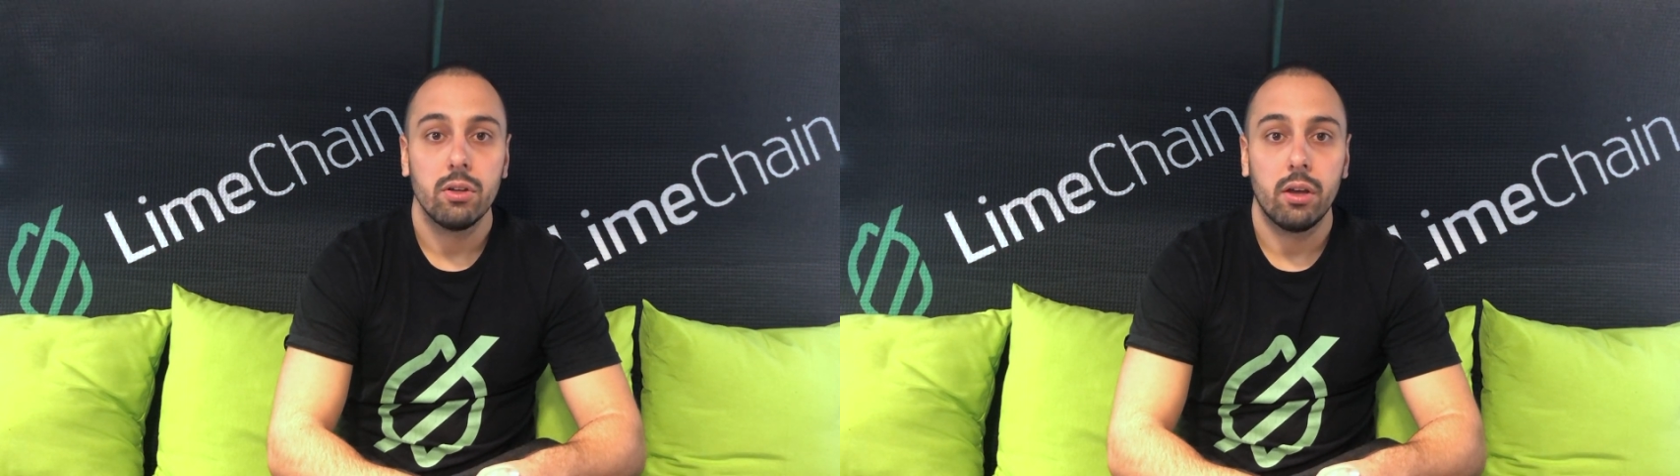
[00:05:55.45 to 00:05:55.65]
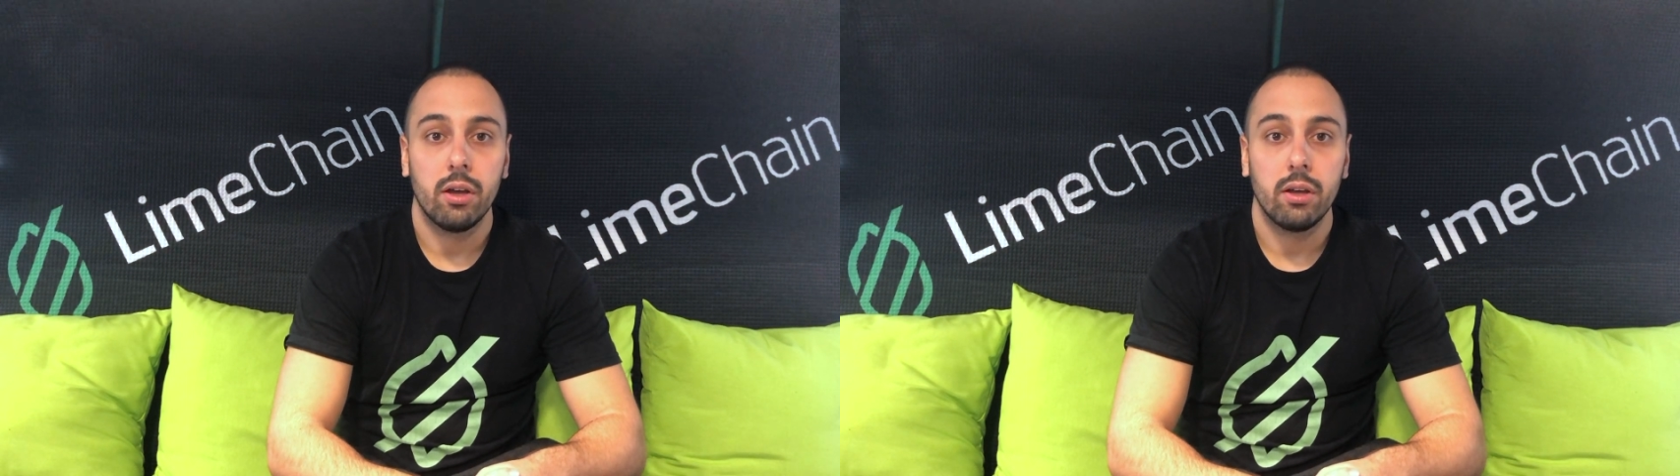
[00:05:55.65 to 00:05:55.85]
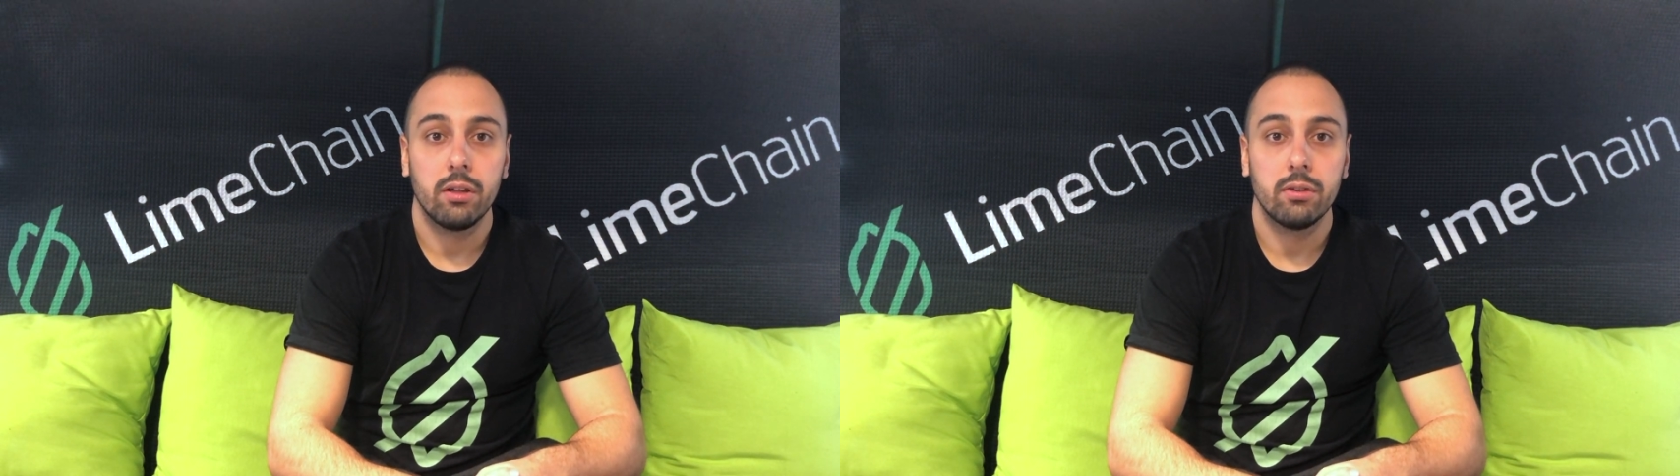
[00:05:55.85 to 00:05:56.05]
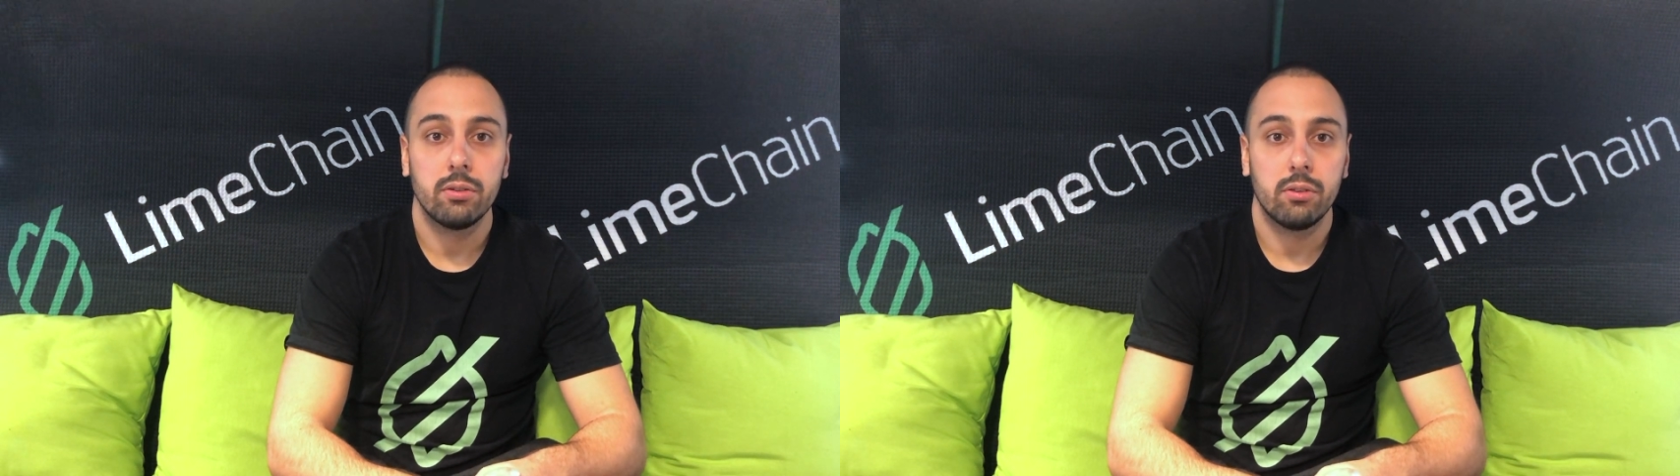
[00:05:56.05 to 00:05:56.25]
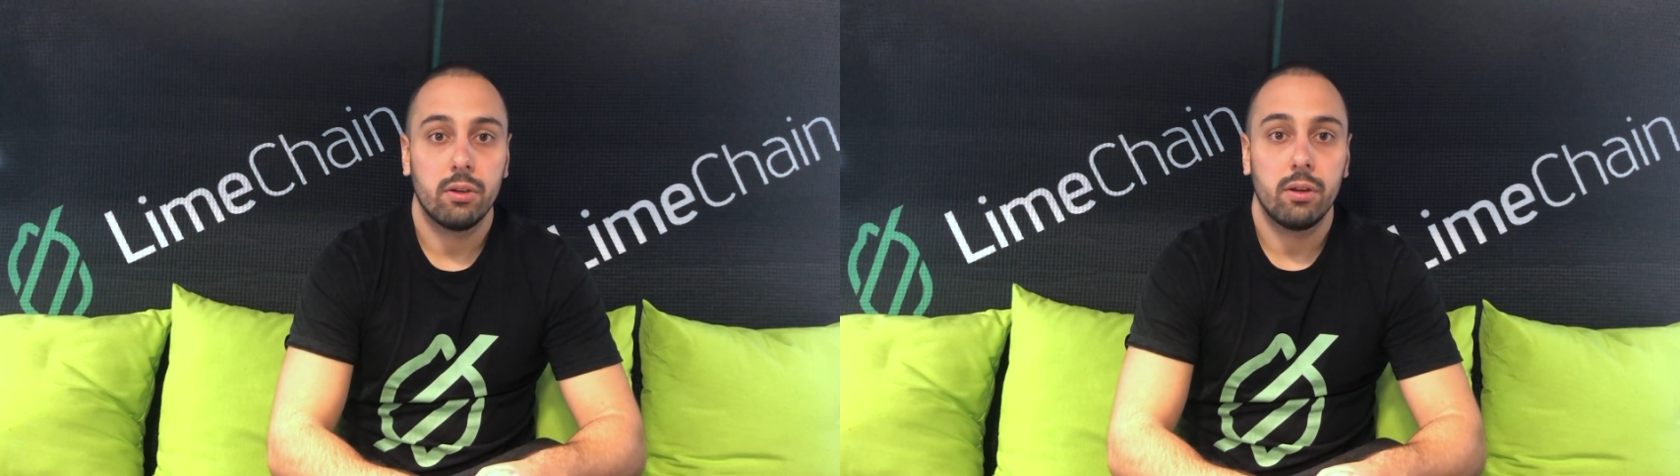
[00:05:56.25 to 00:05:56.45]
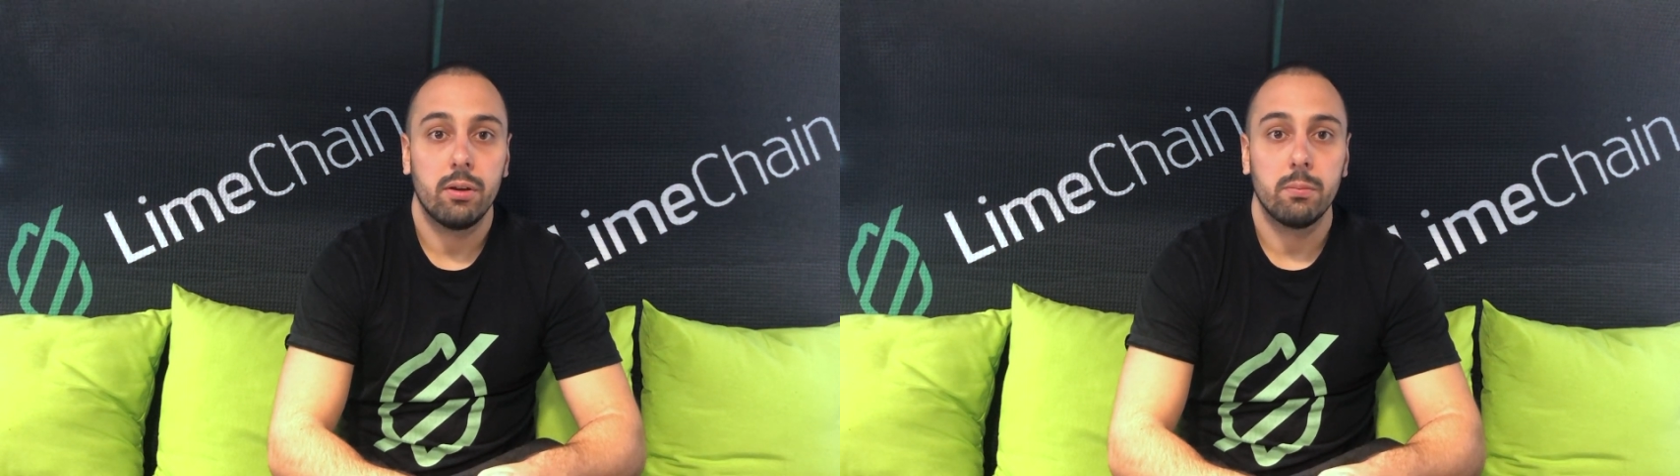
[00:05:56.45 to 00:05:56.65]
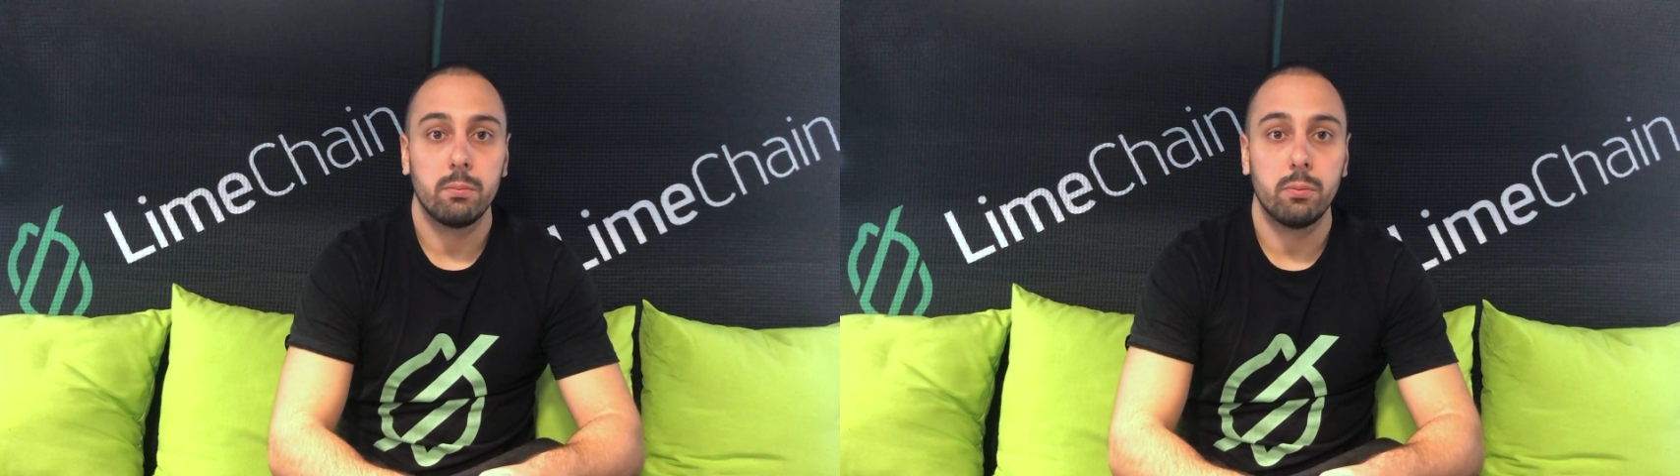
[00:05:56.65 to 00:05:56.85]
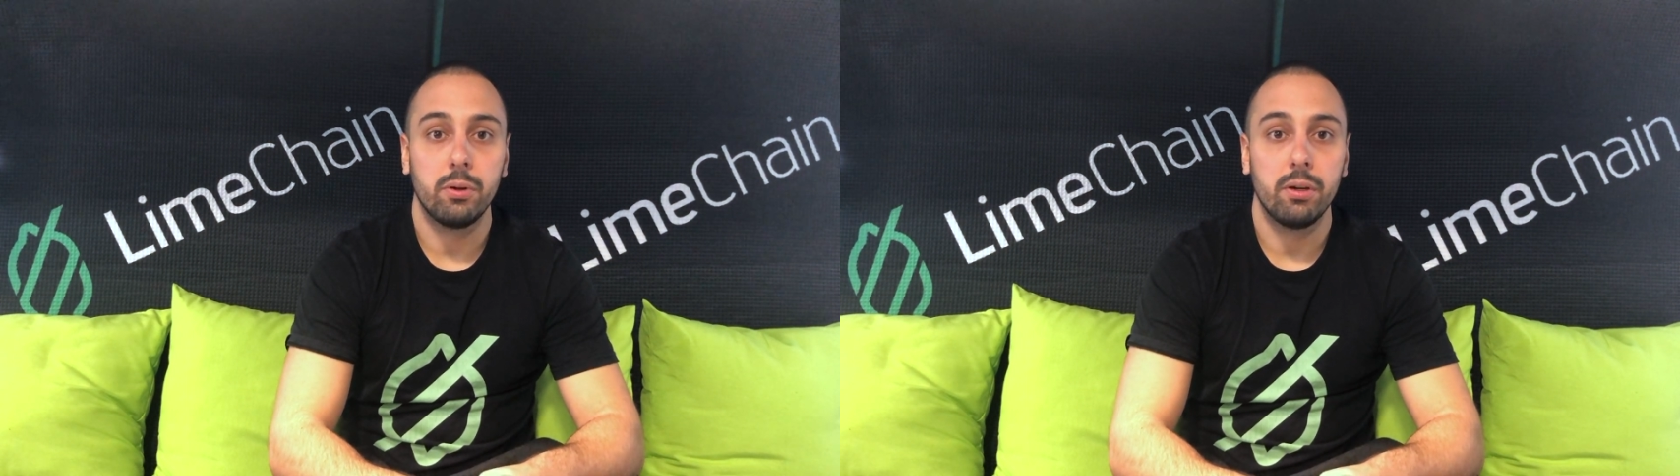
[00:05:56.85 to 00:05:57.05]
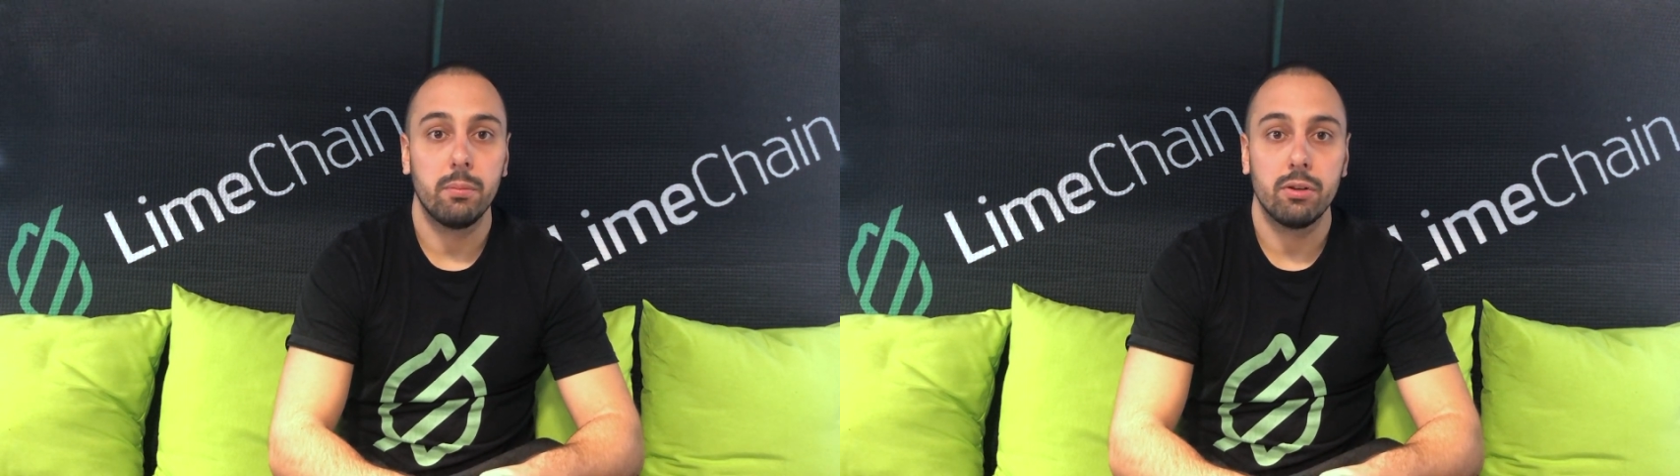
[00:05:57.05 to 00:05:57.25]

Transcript: and pretty